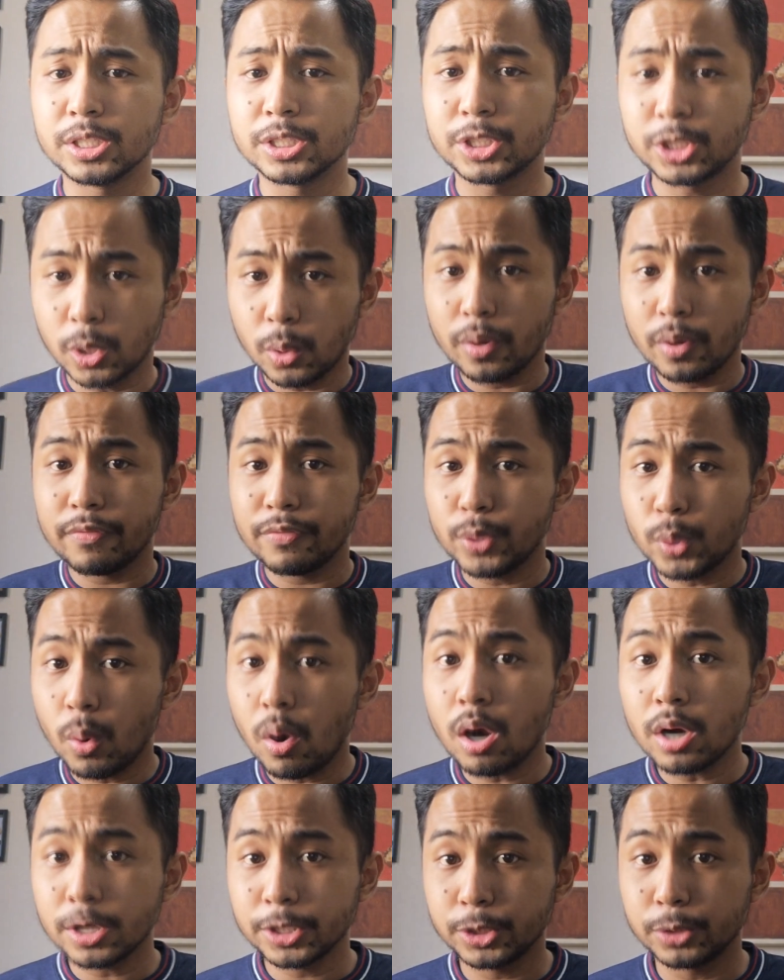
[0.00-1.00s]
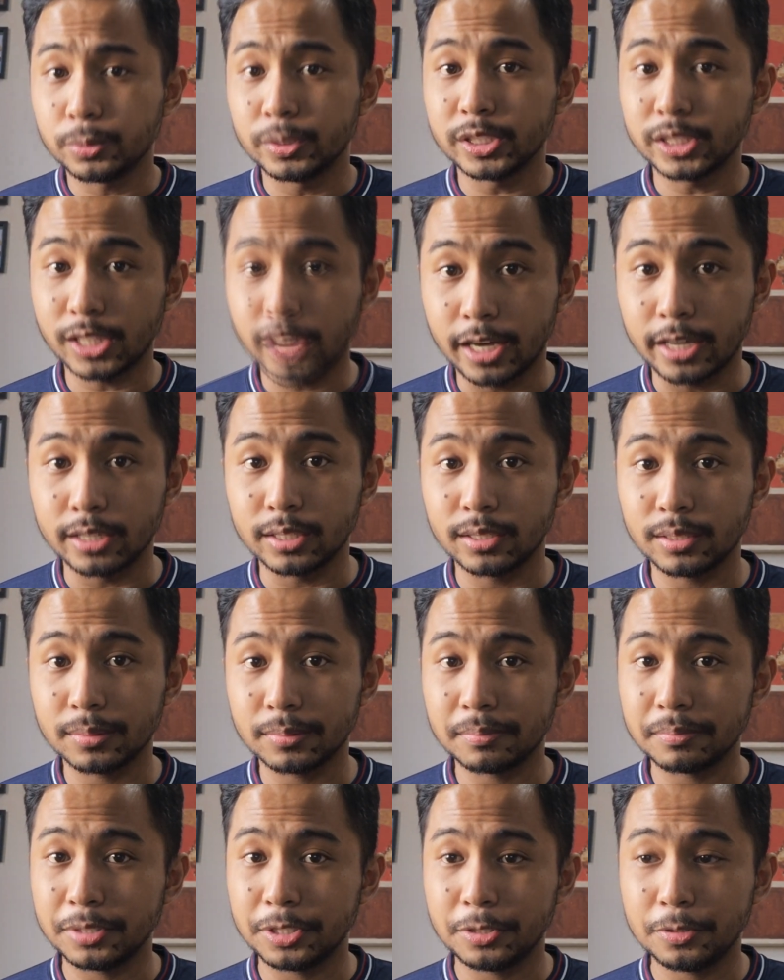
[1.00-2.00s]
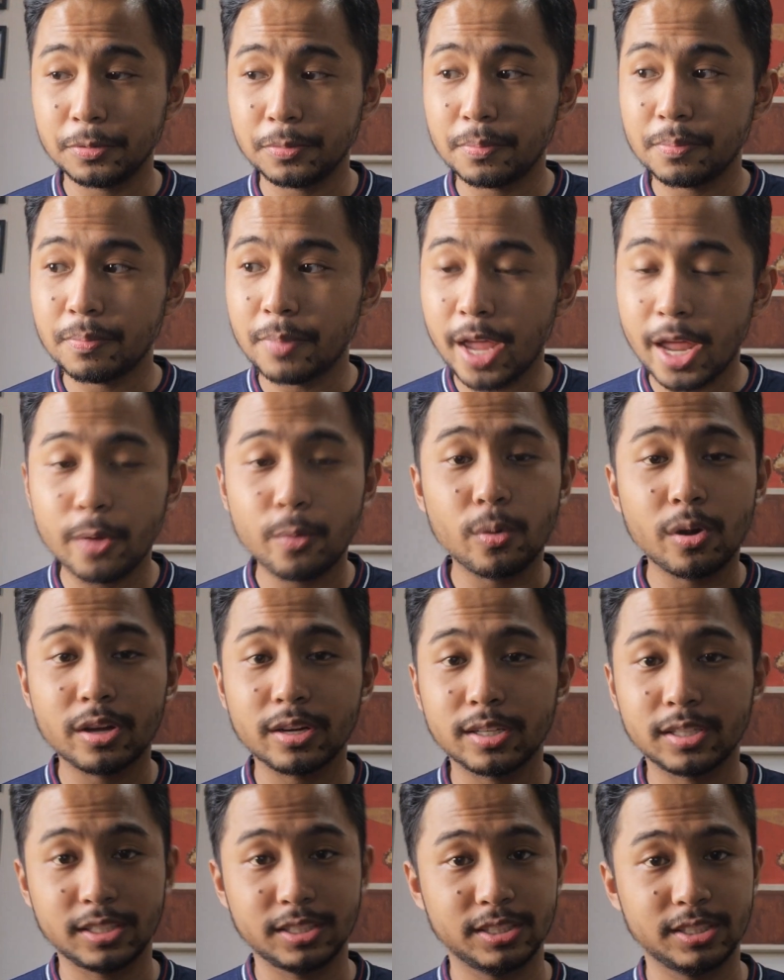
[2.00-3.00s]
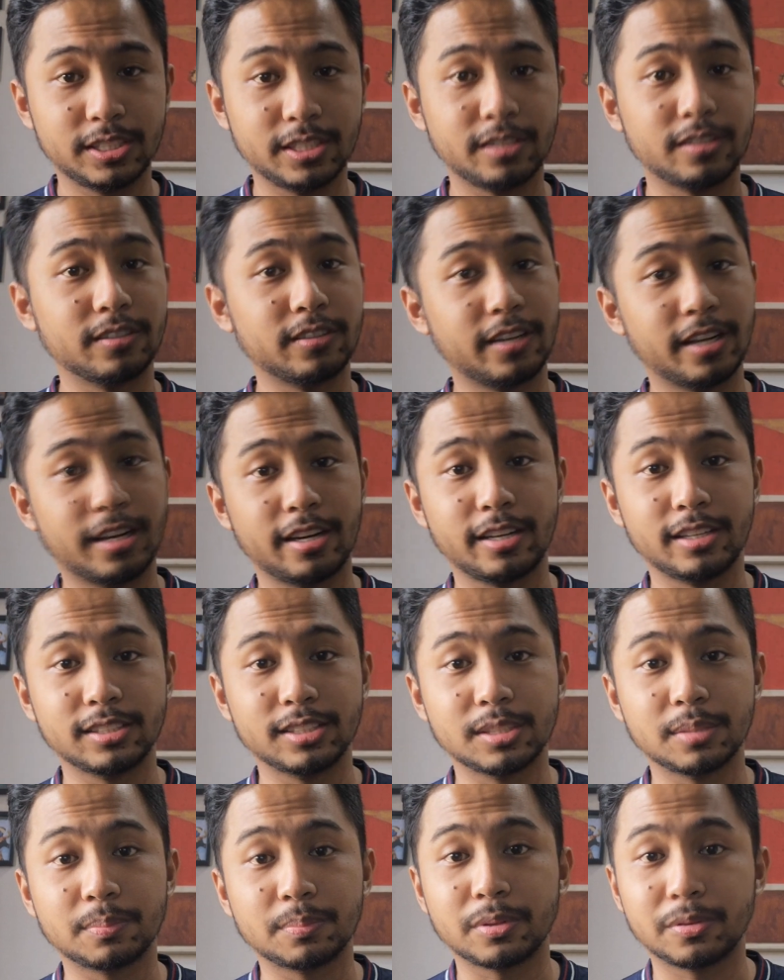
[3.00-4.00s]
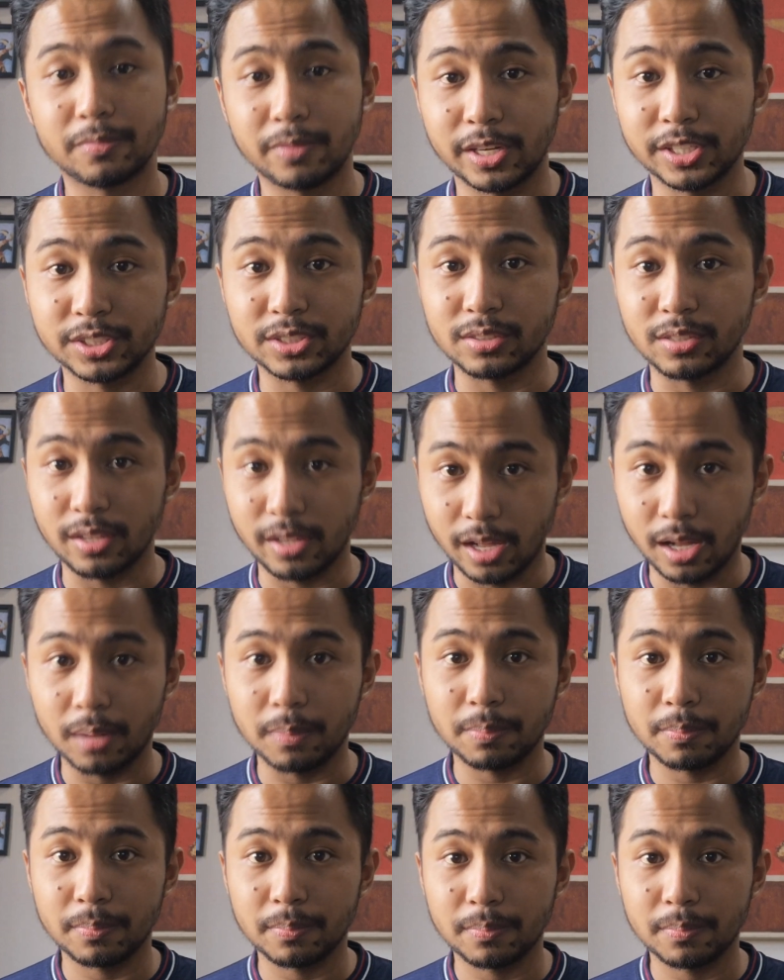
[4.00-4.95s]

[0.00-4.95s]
So if you are suicidal, you may want to consider getting some professional help.